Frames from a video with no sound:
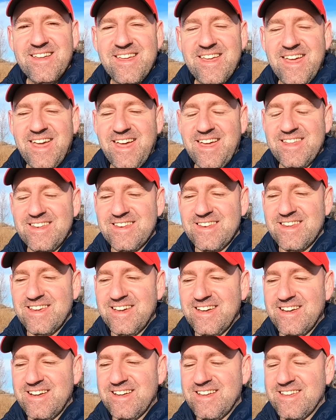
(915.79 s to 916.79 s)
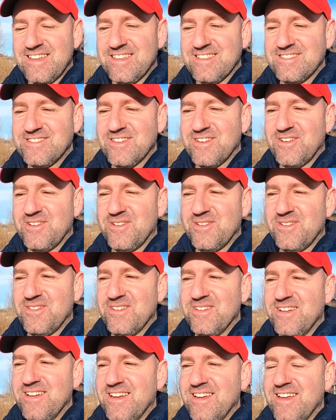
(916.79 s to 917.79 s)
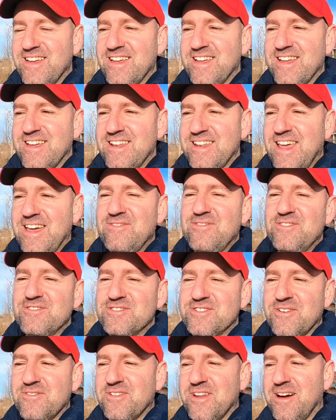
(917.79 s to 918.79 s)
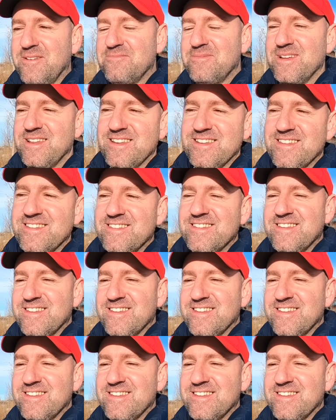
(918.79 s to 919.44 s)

And uh, so Neville showed up and